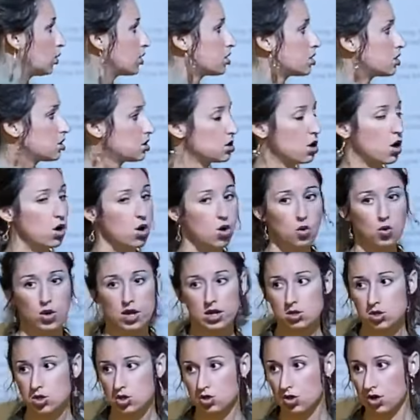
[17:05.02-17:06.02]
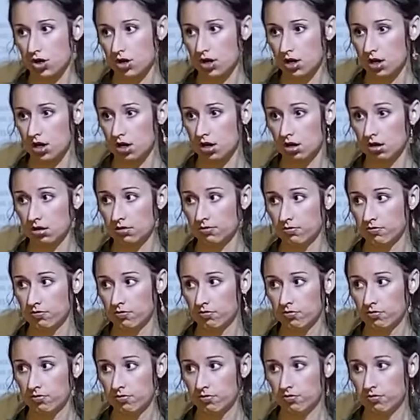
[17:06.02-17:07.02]
was so extraordinary.
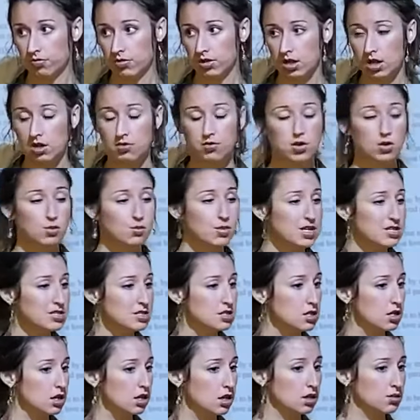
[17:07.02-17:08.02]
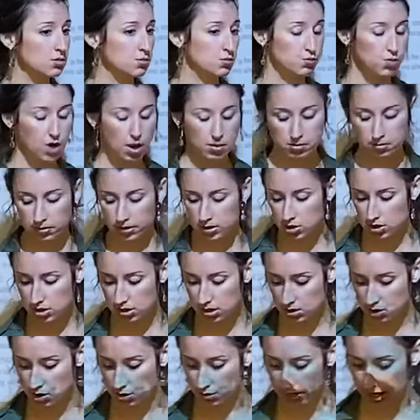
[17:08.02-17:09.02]
If you missed it, probably just
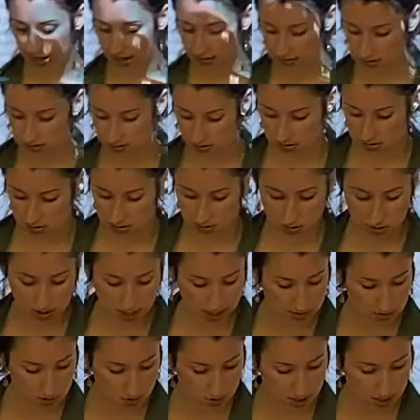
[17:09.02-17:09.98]
because you guessed. You guys